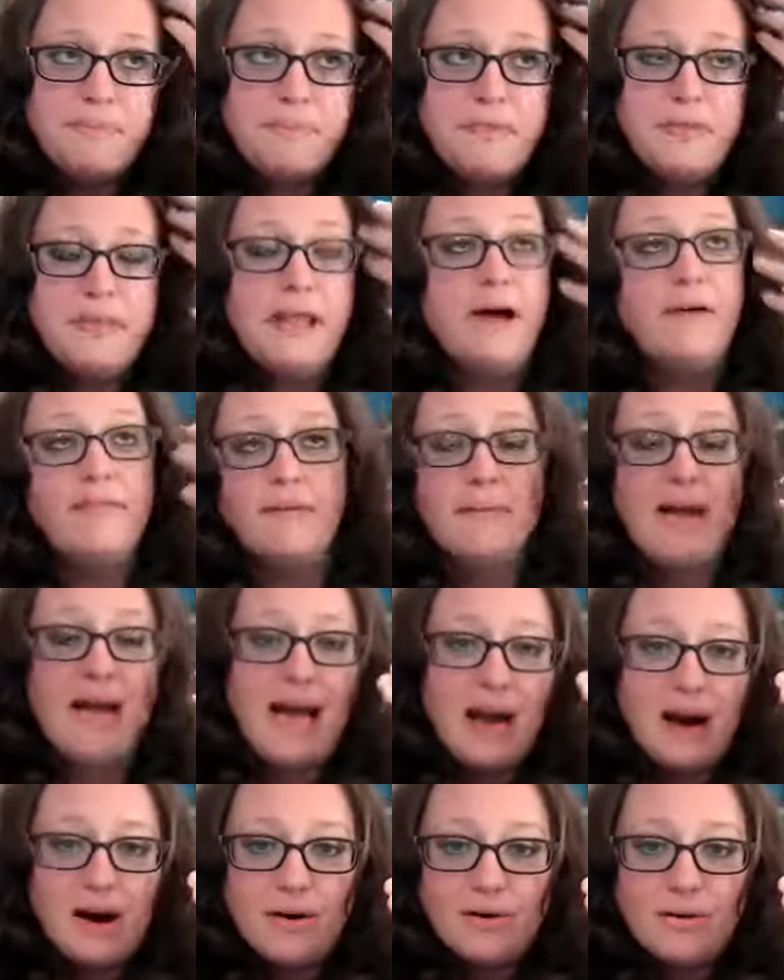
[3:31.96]
now if I'm
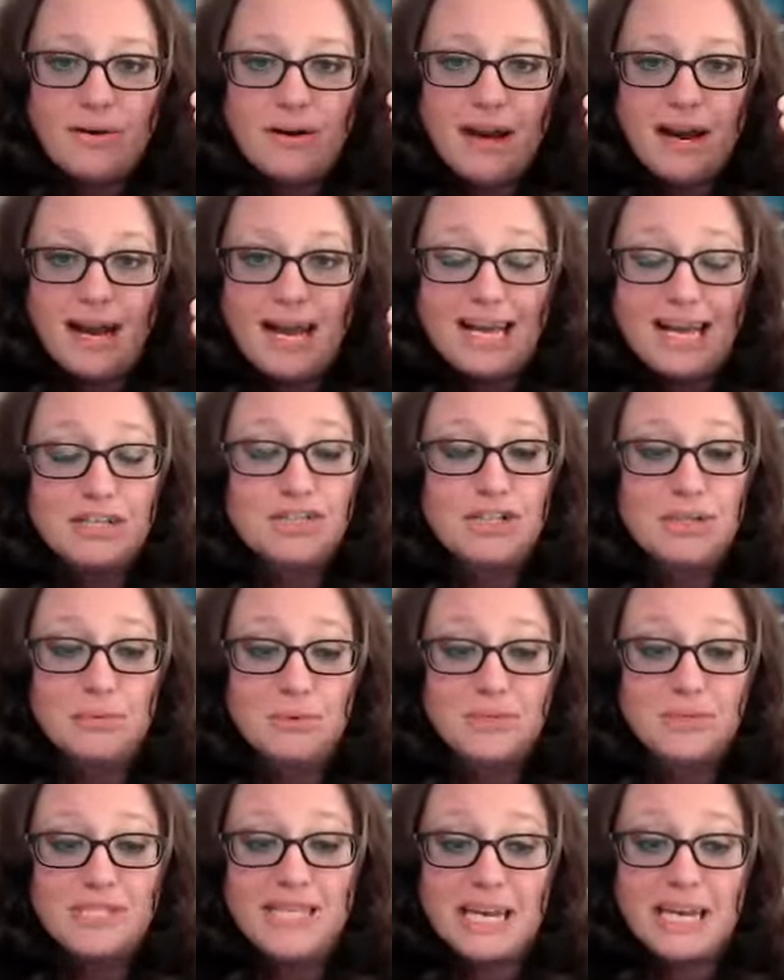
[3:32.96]
out, I actually will
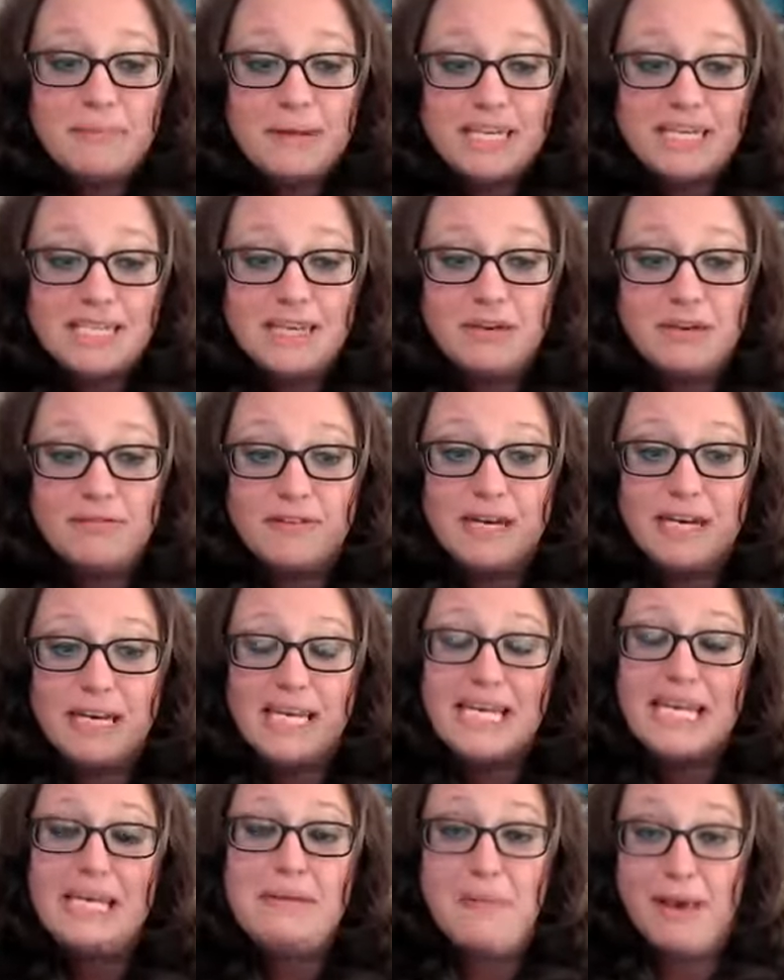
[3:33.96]
send myself an
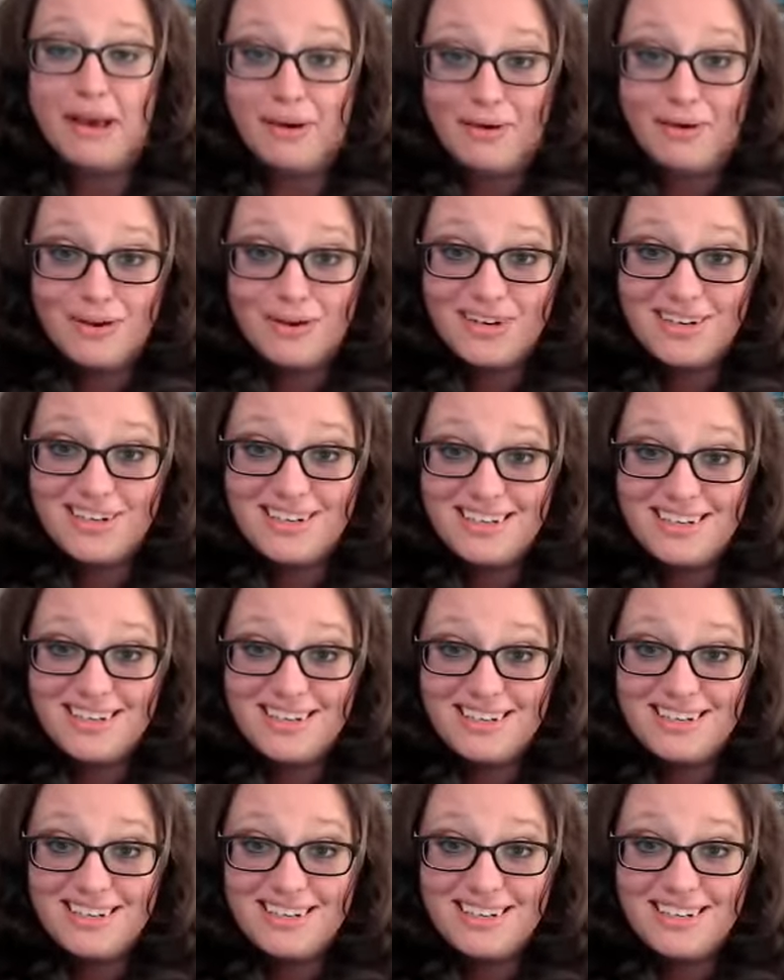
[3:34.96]
email
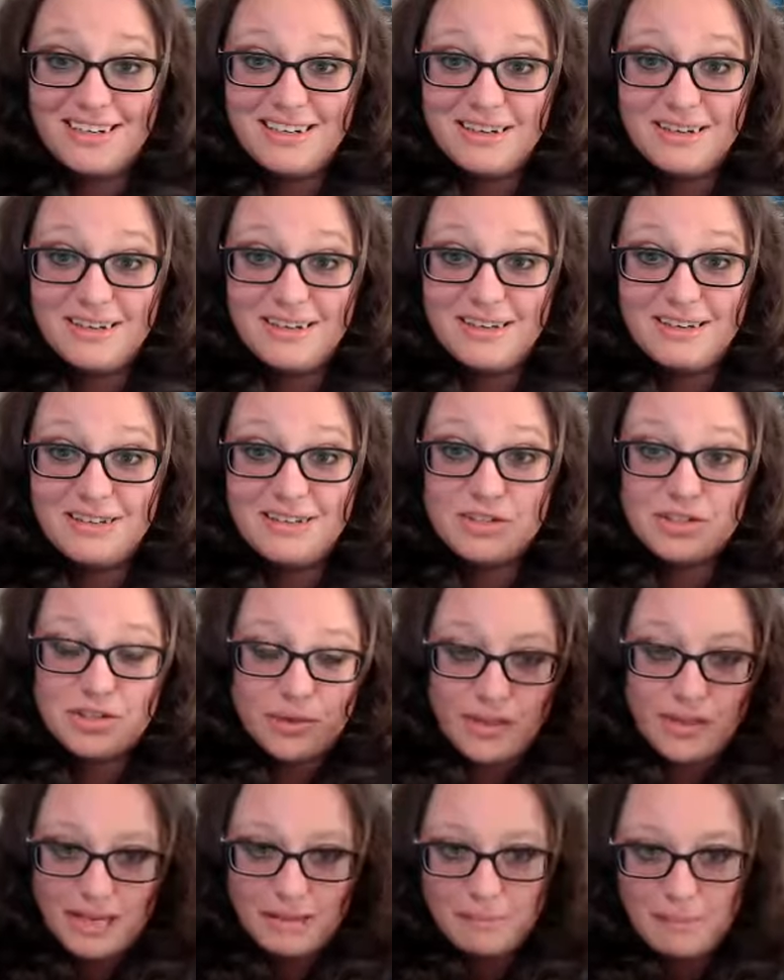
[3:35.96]
so
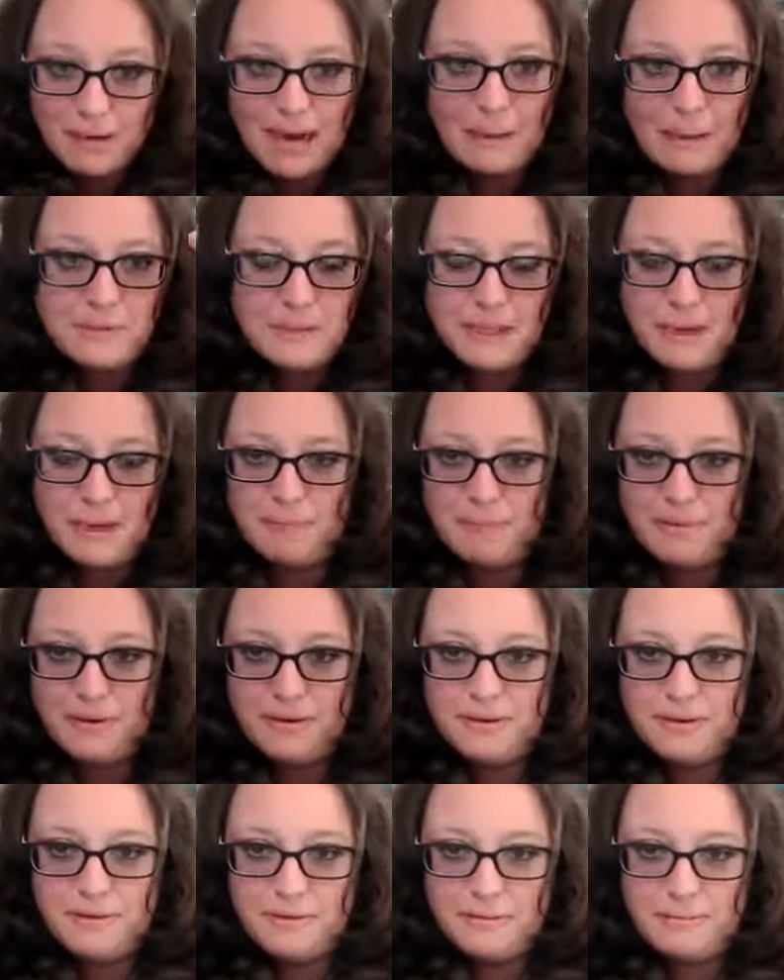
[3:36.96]
that it pops up
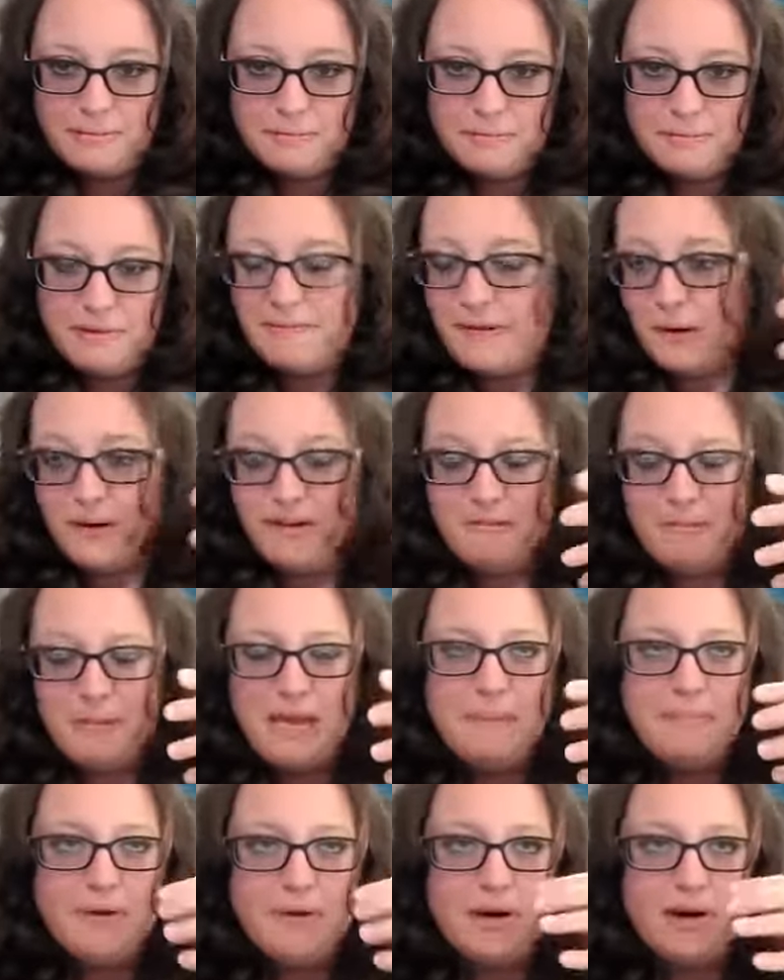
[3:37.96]
if I don't have
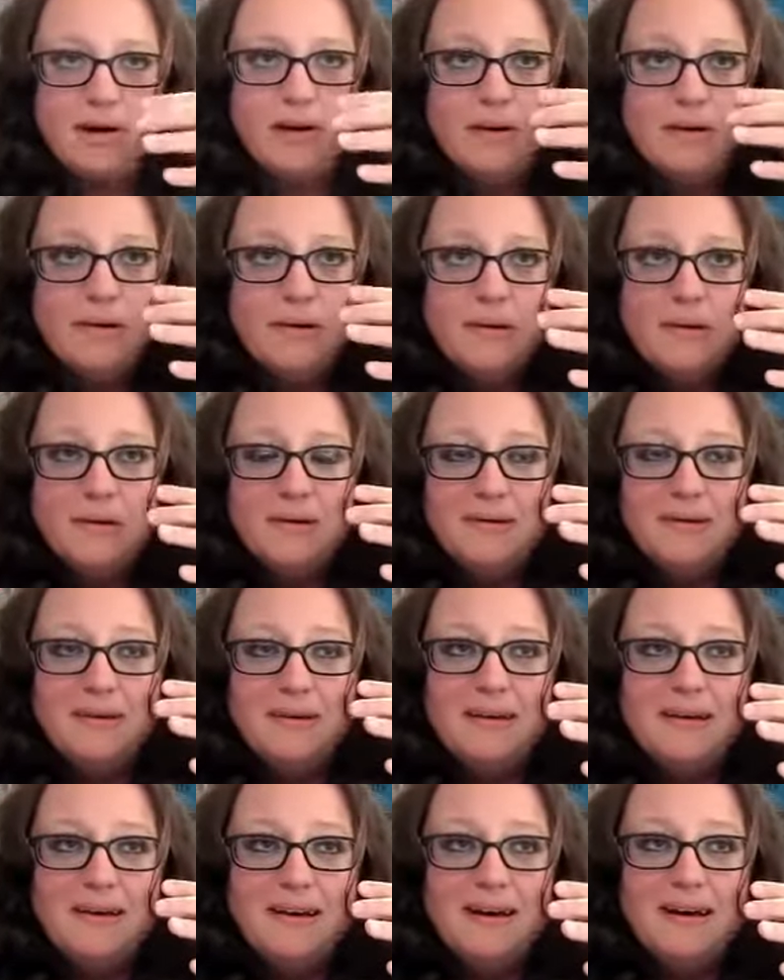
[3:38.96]
paper.
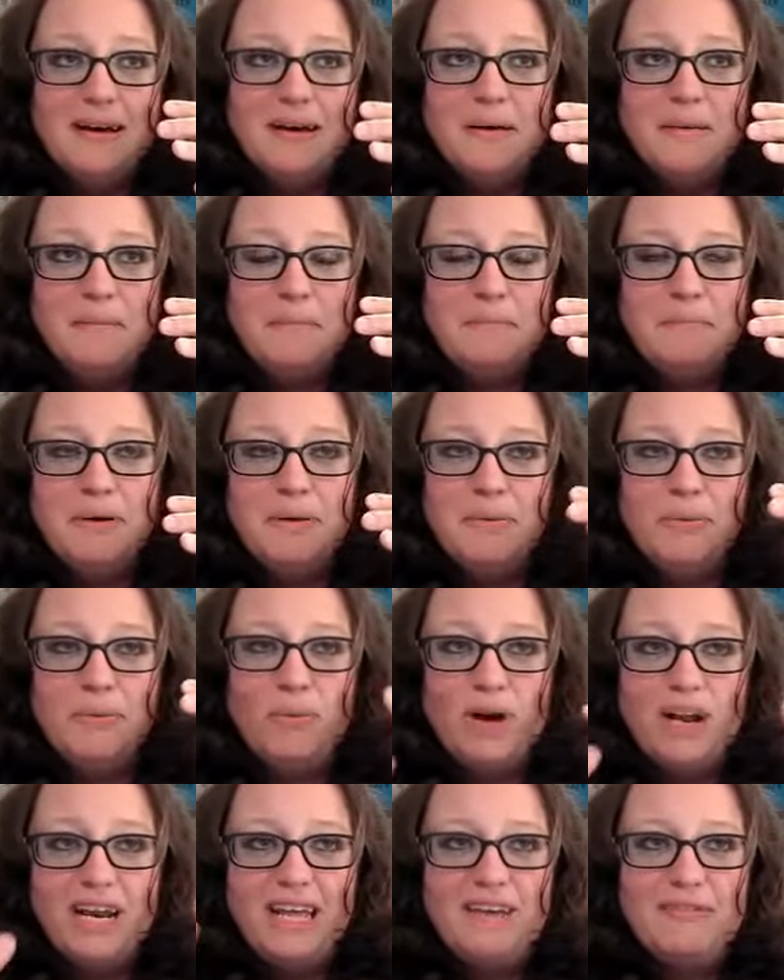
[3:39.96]
But
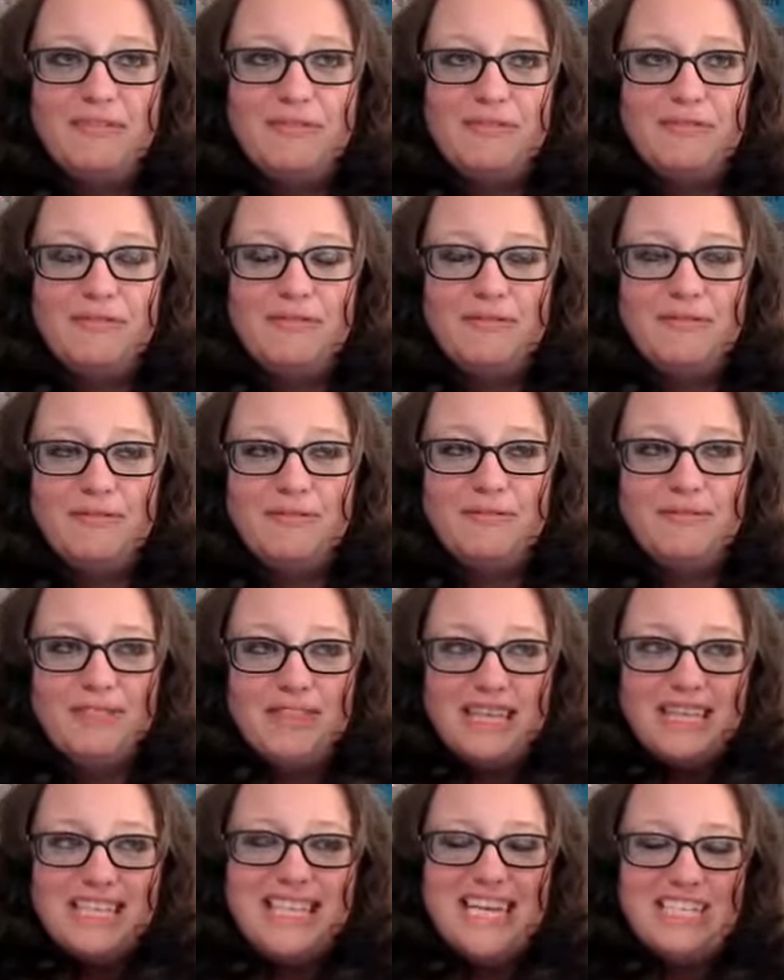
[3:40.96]
what if,
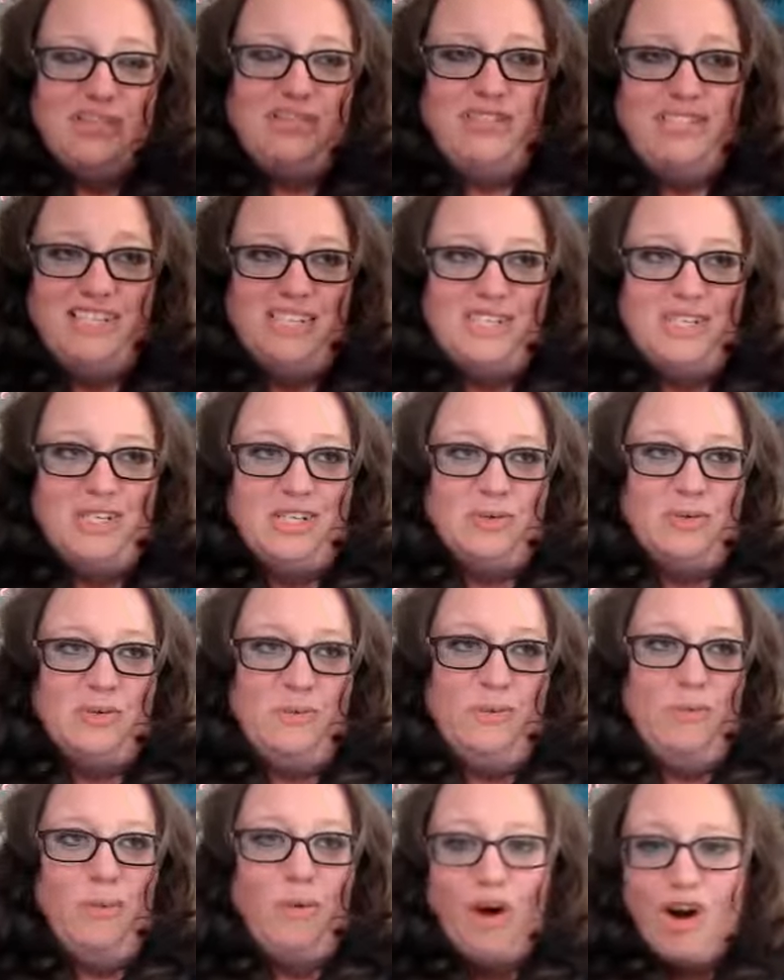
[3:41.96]
like, that just doesn't
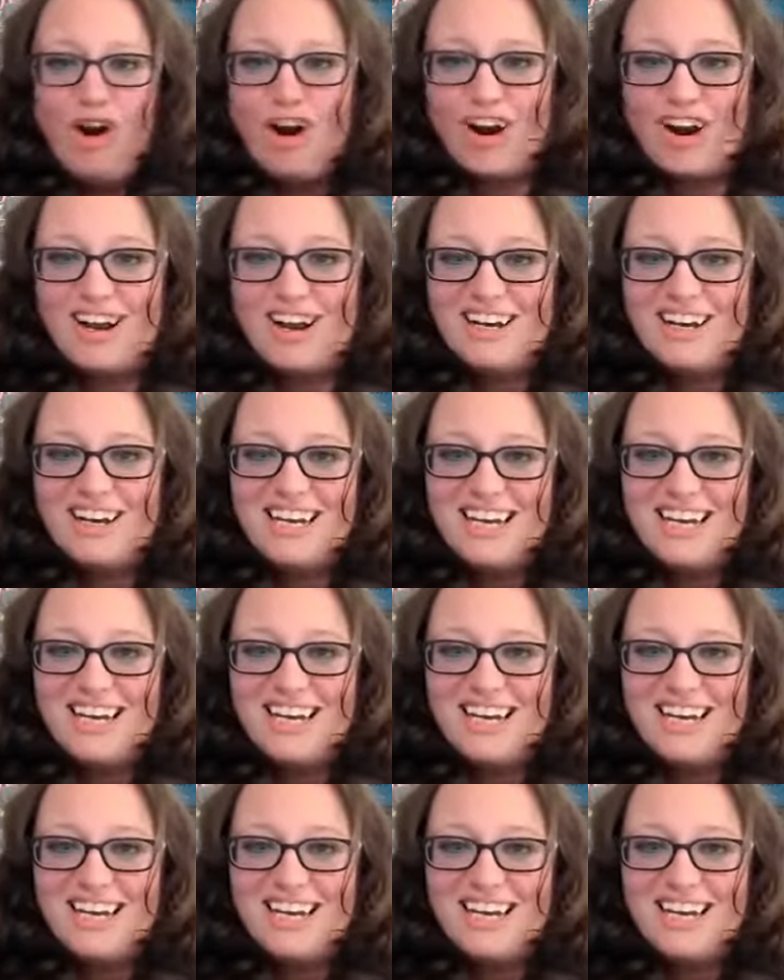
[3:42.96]
work?